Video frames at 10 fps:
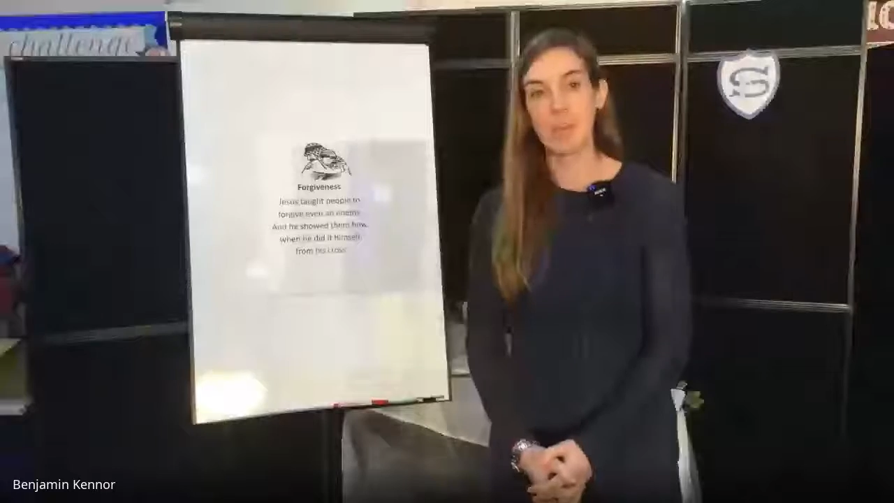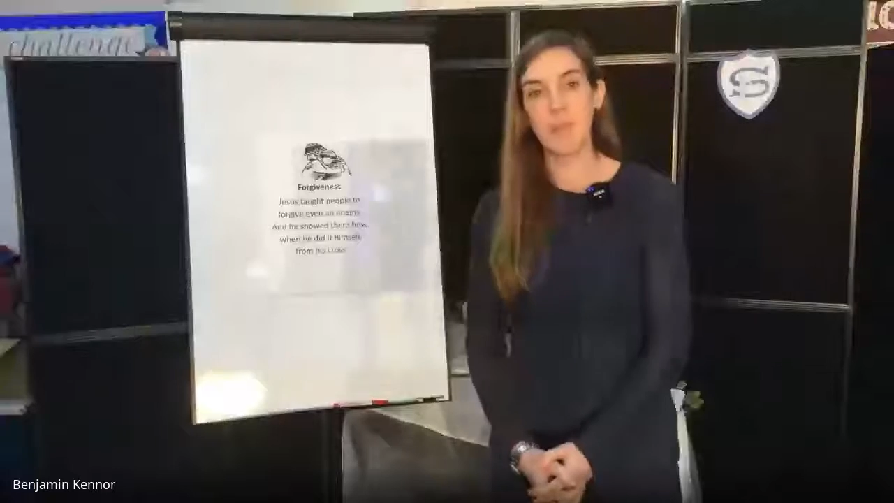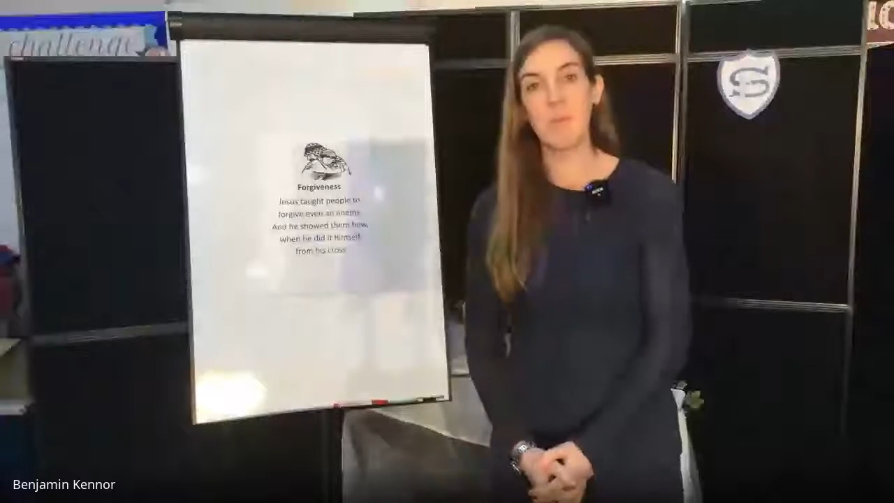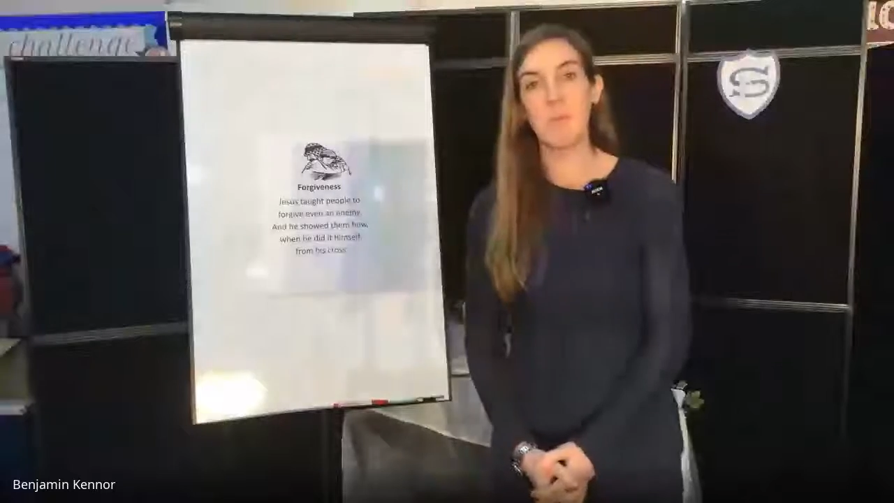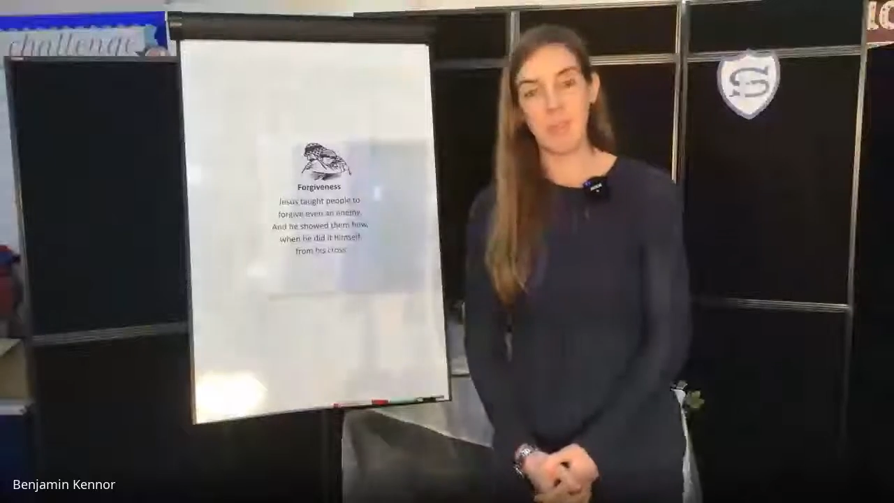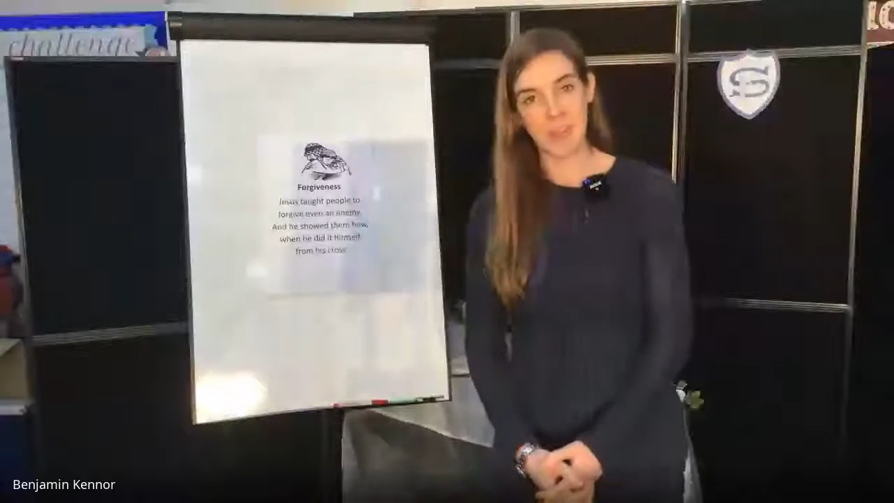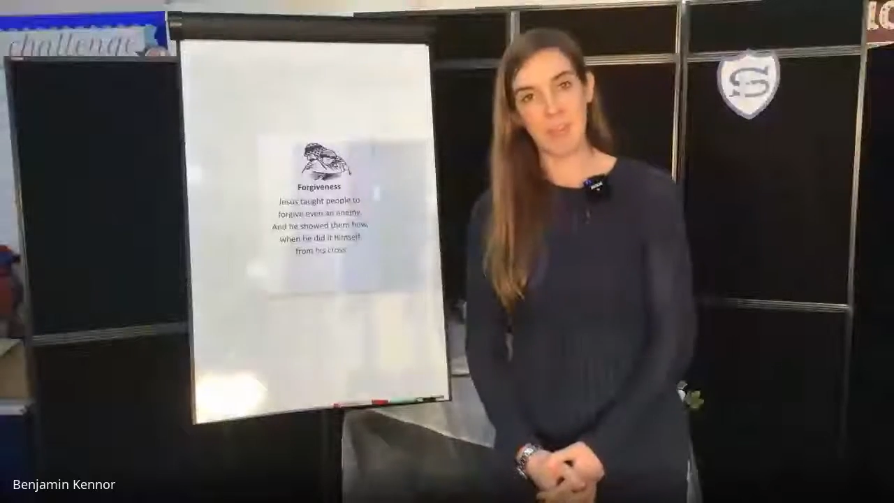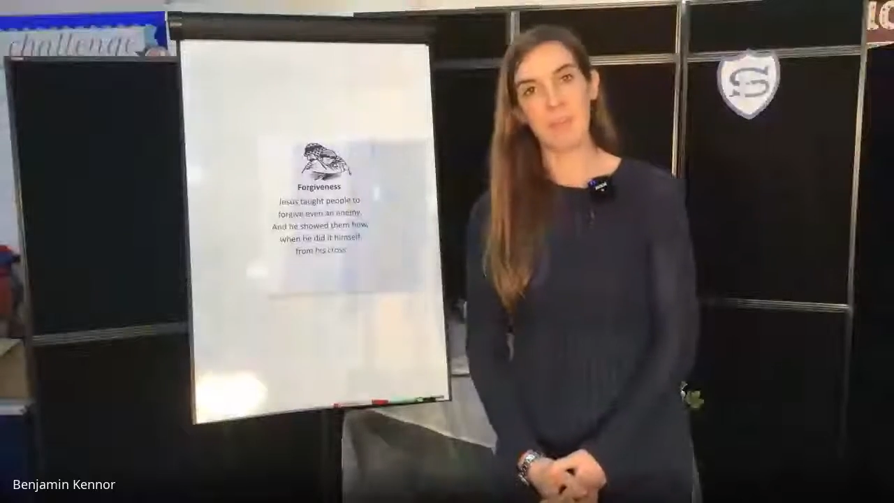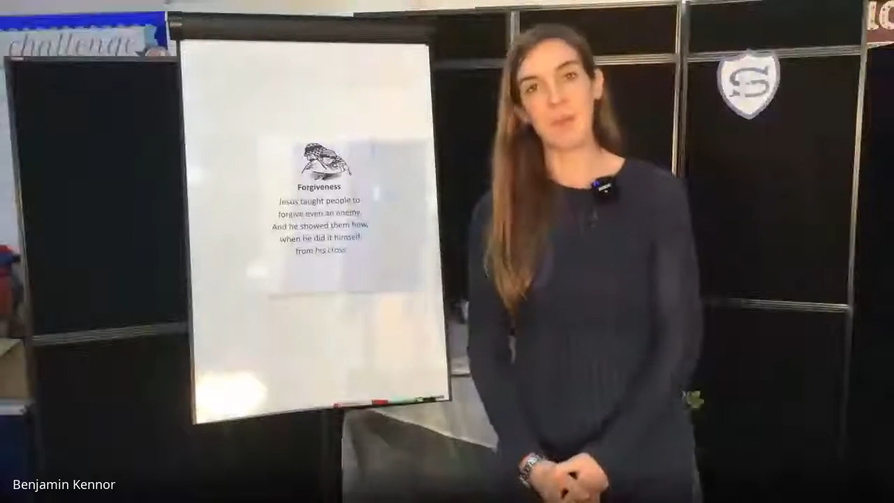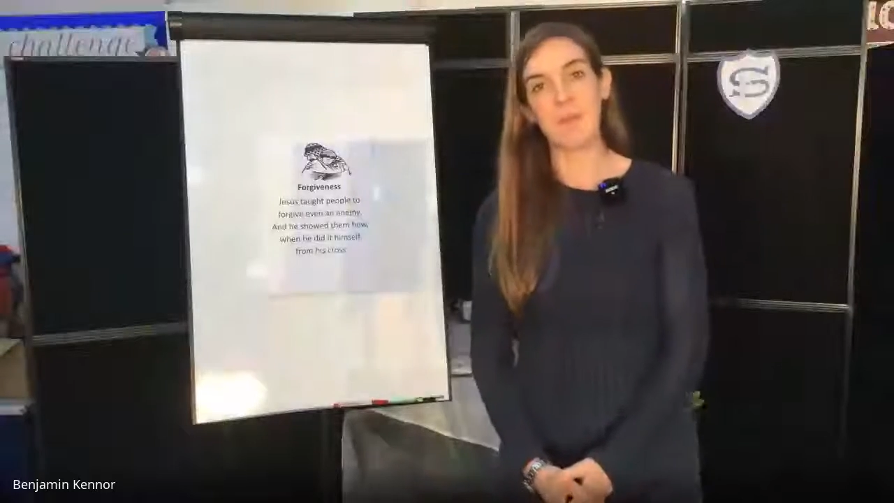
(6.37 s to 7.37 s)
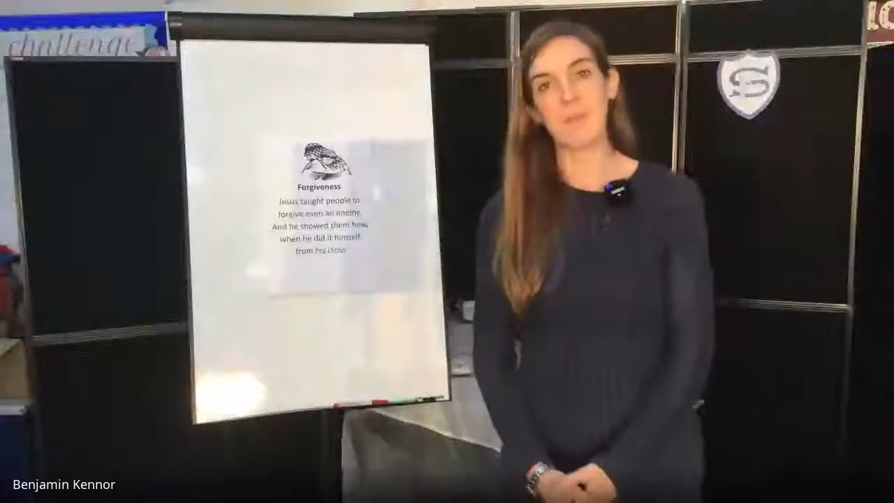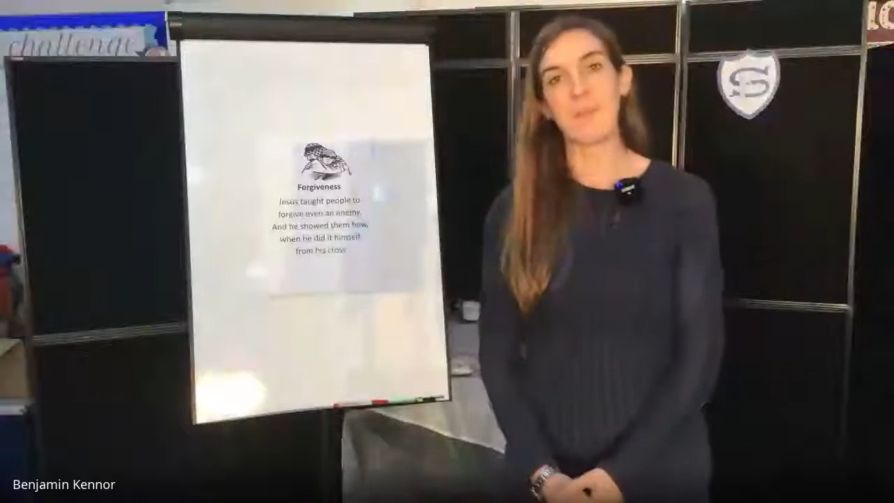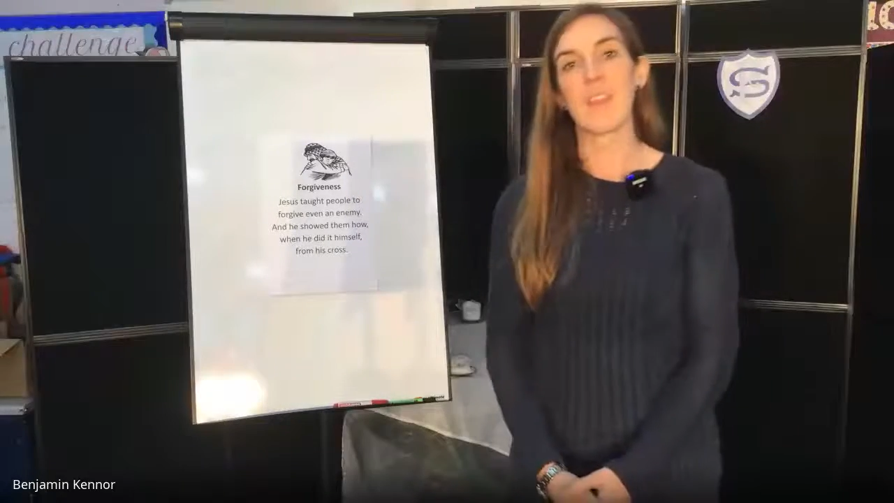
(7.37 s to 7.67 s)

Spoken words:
Good morning, everyone.